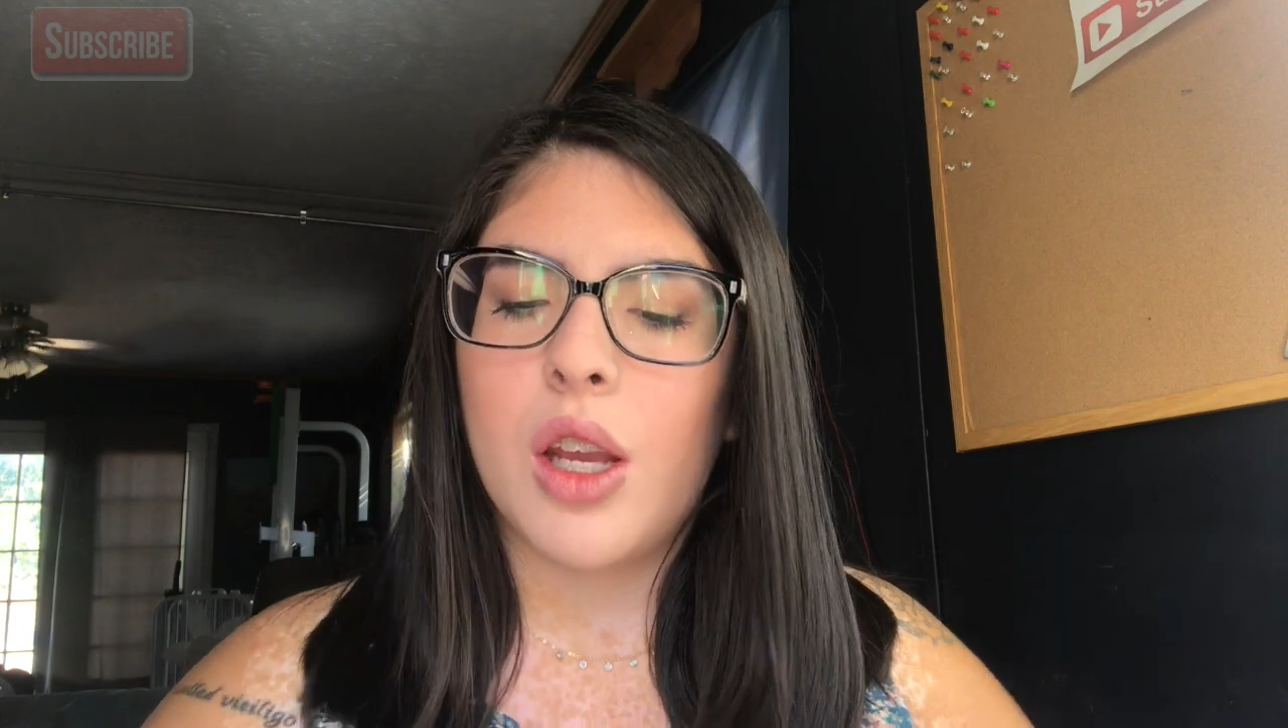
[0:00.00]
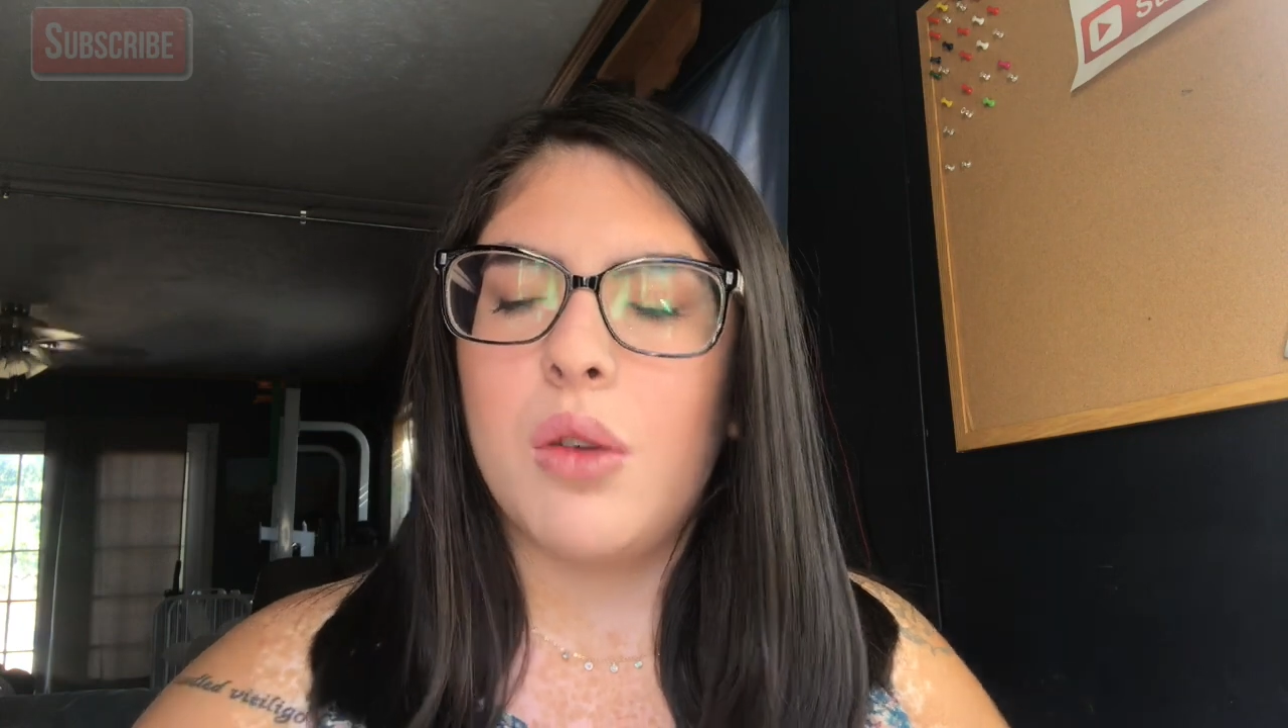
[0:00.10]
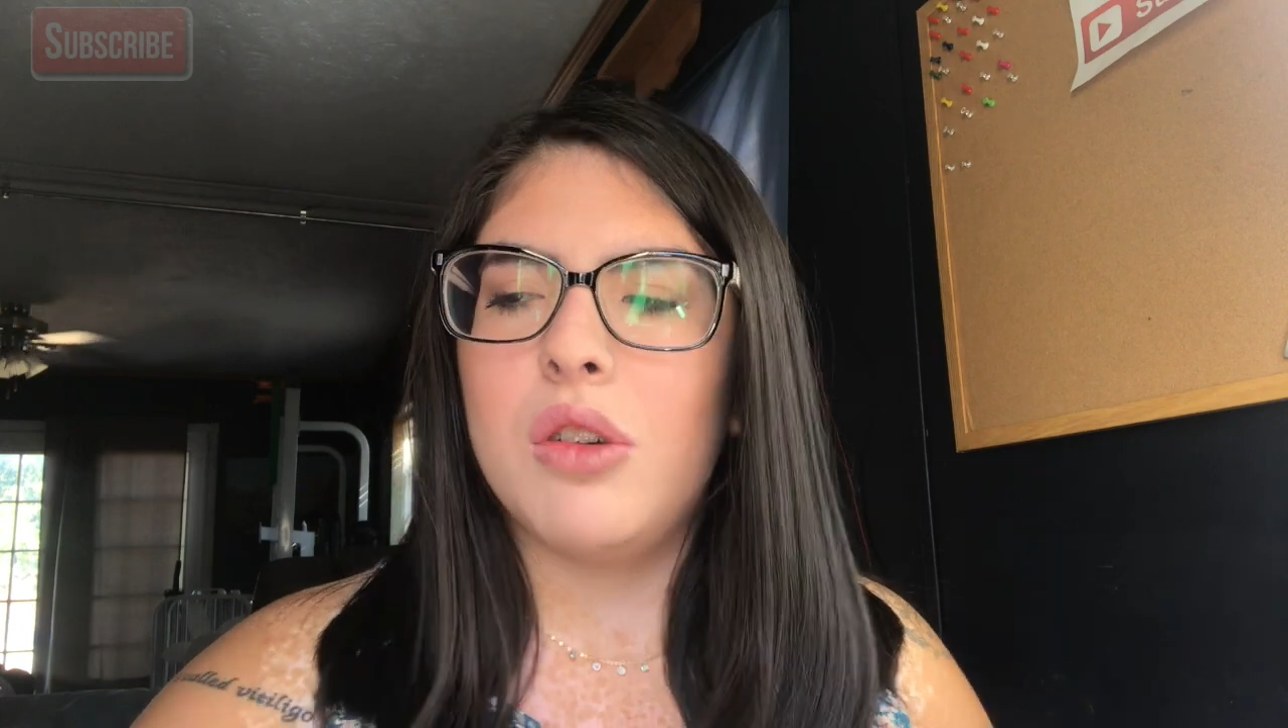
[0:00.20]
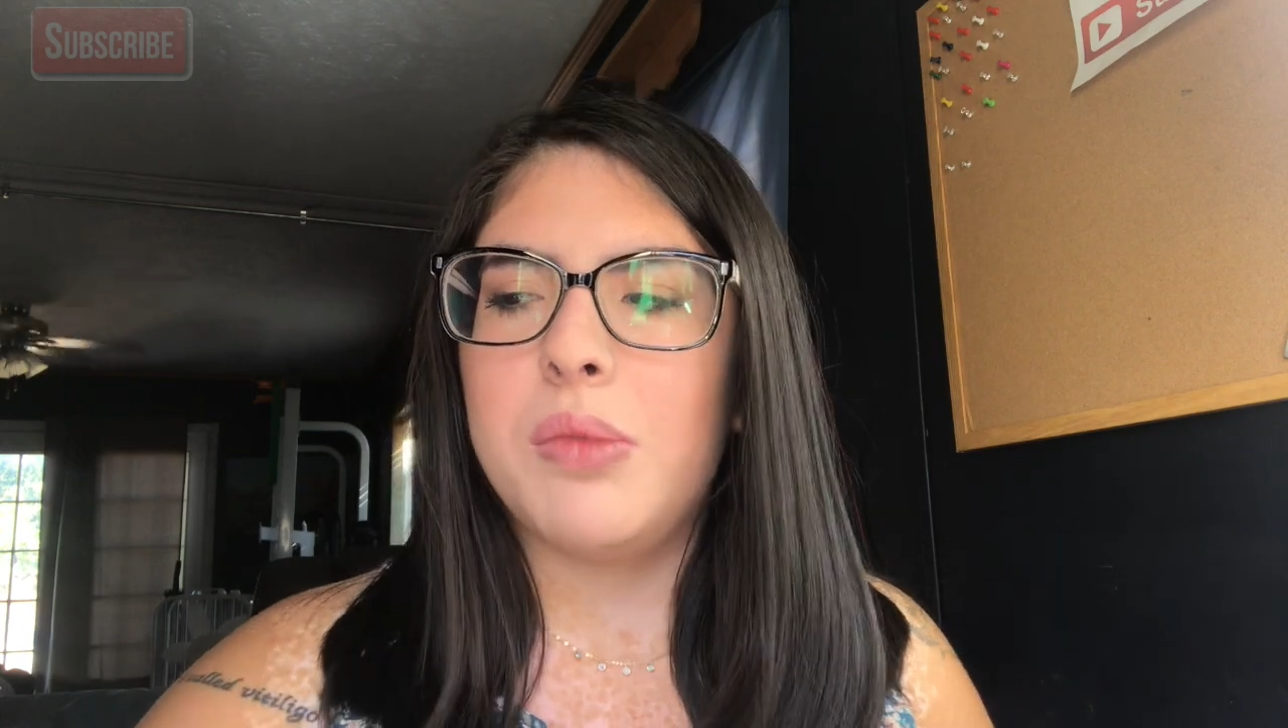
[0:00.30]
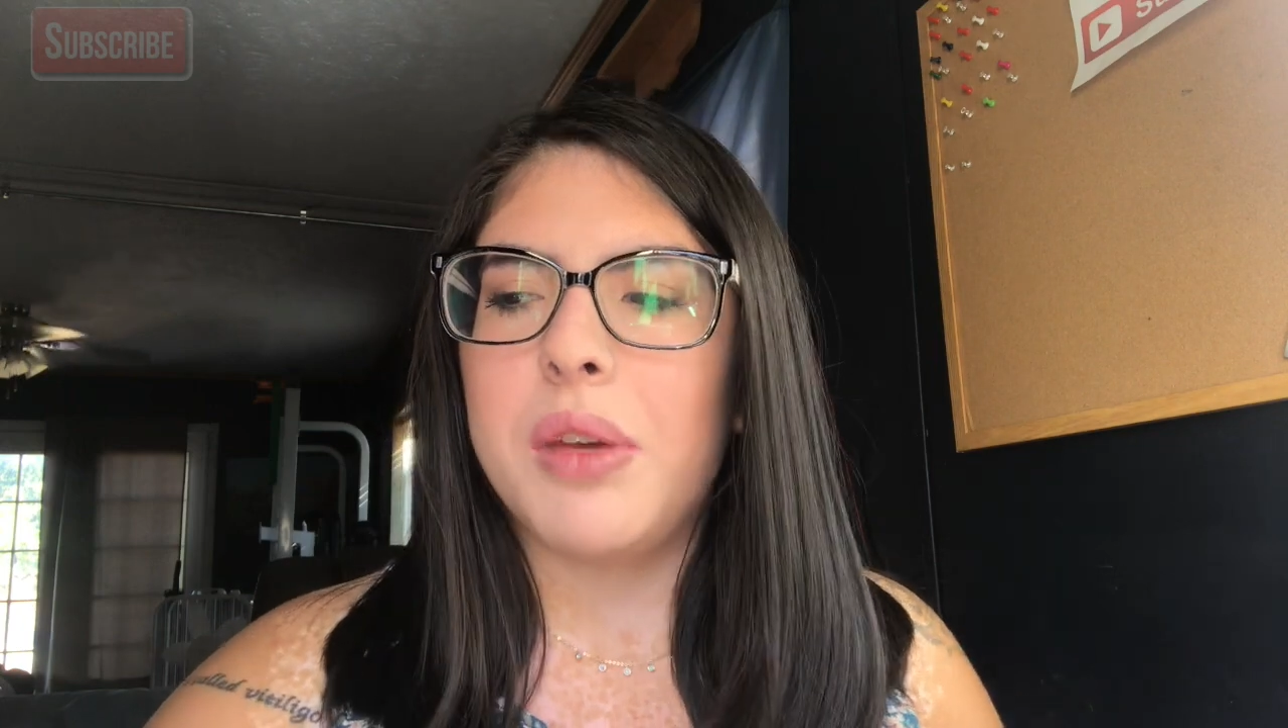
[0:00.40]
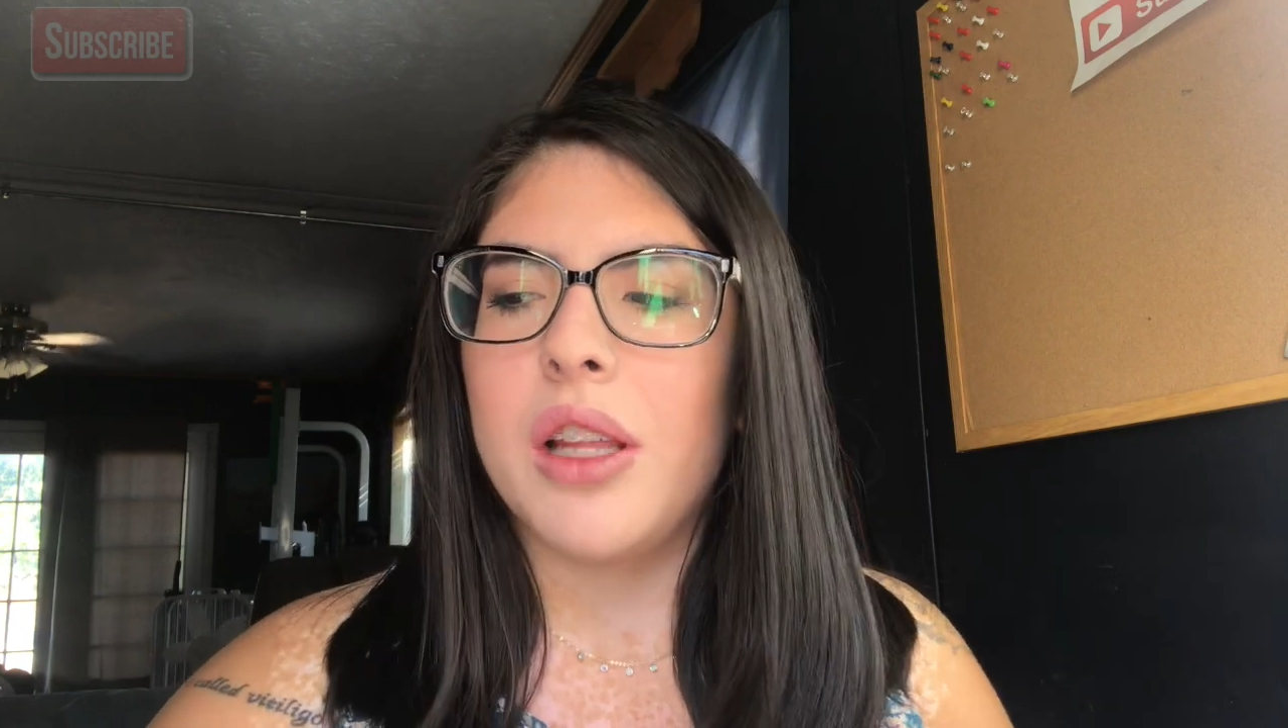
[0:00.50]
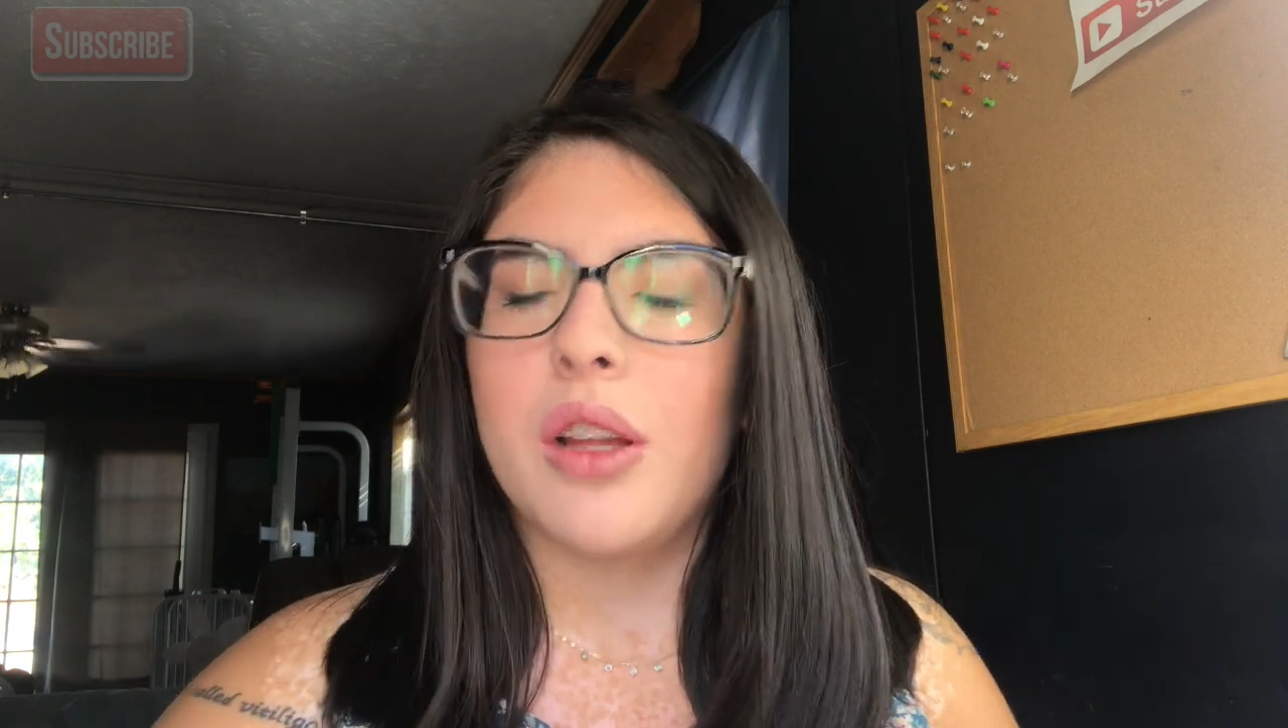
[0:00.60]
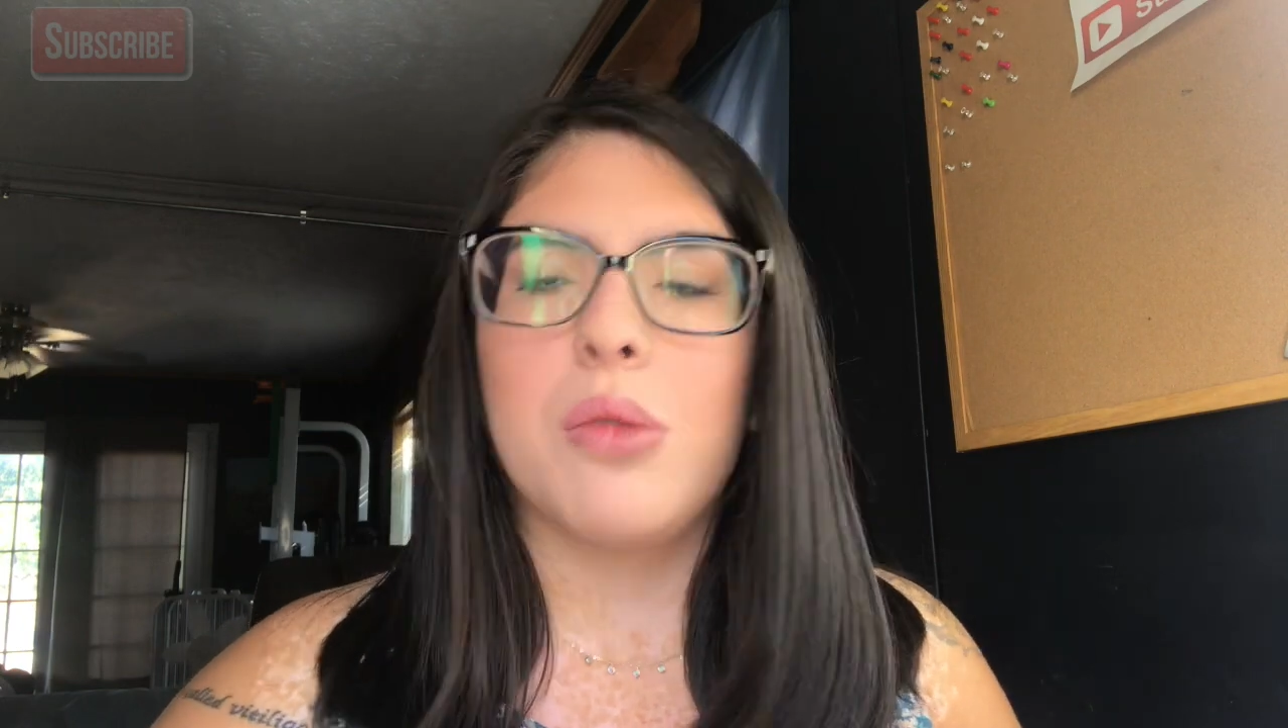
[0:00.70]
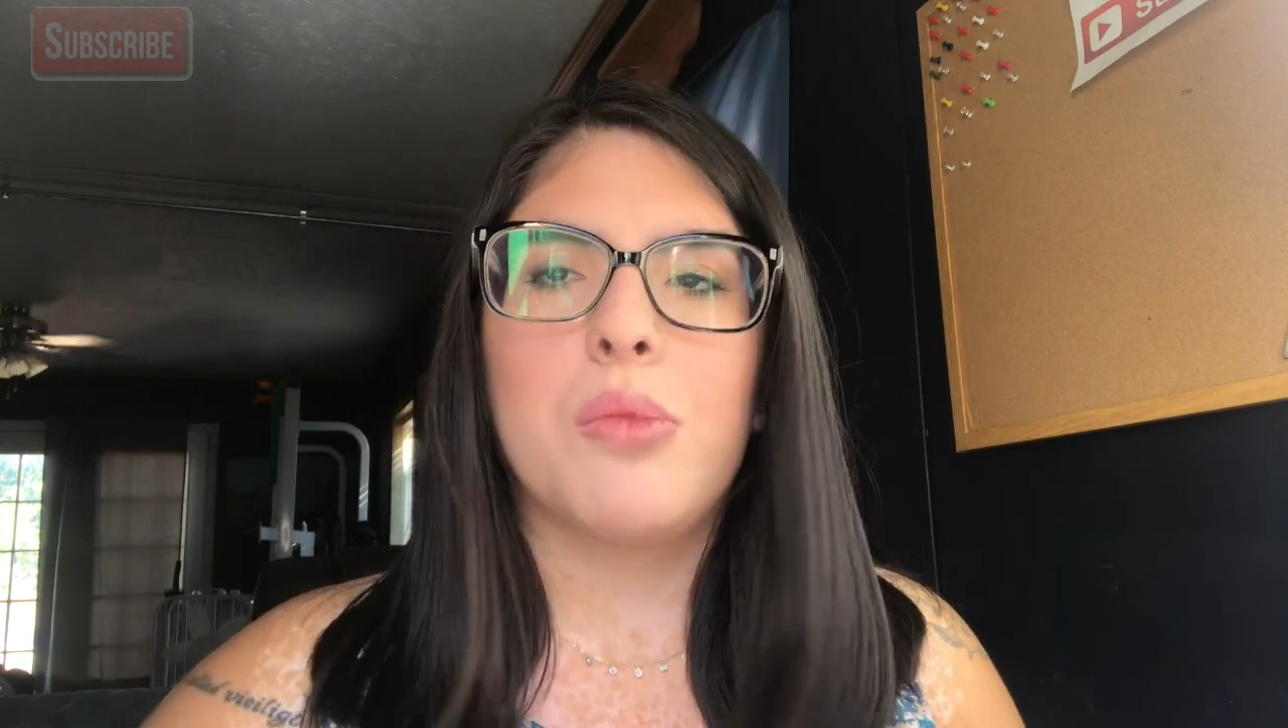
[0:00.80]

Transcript: can always be a little